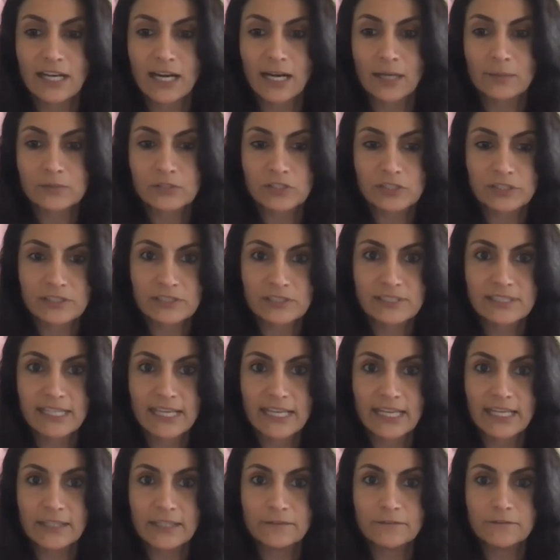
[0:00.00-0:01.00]
option to
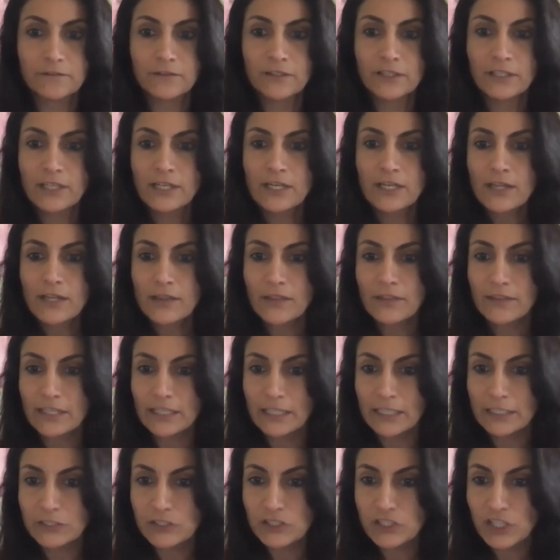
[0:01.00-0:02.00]
save
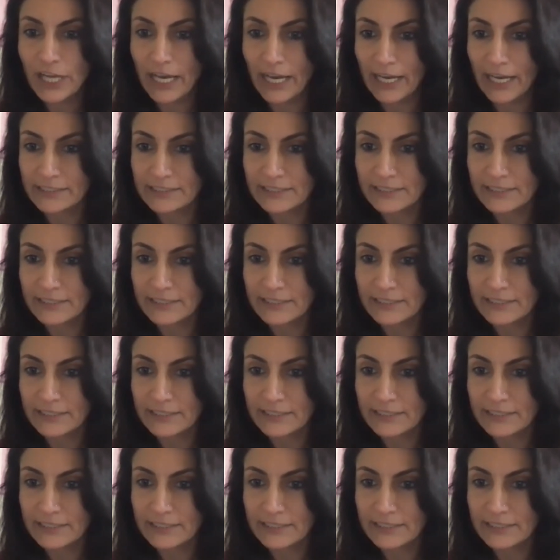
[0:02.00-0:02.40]
the chat.